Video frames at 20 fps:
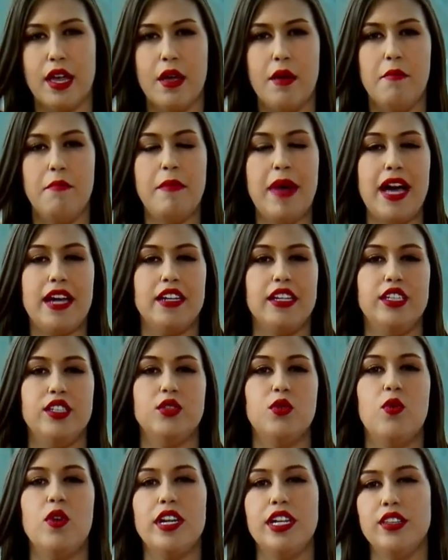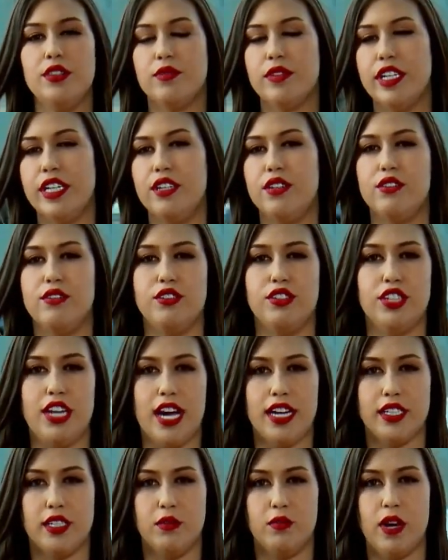Madeline, 23 year old
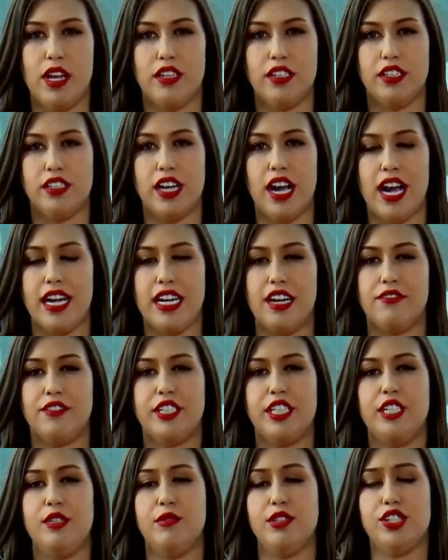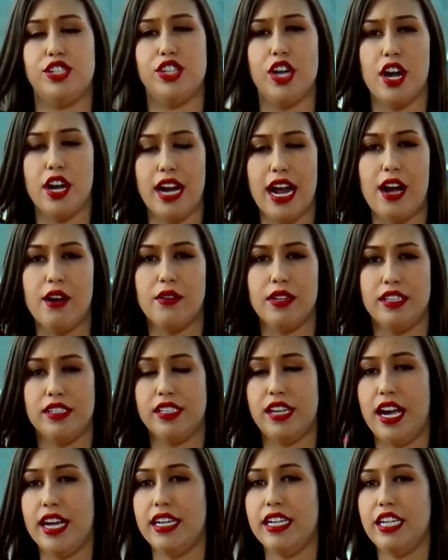Jackson Weller died after he was shot
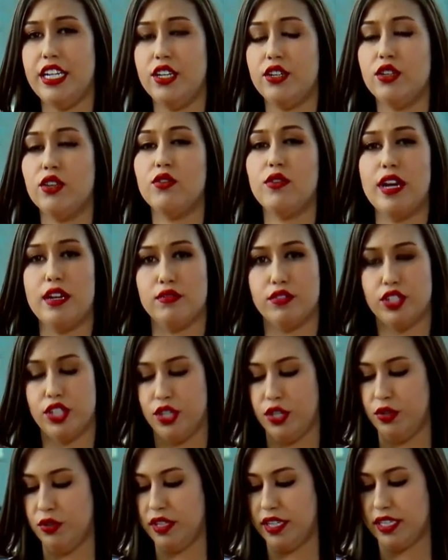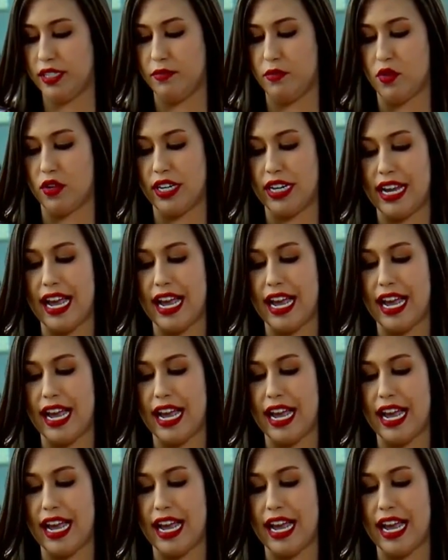outside here around 2 this morning.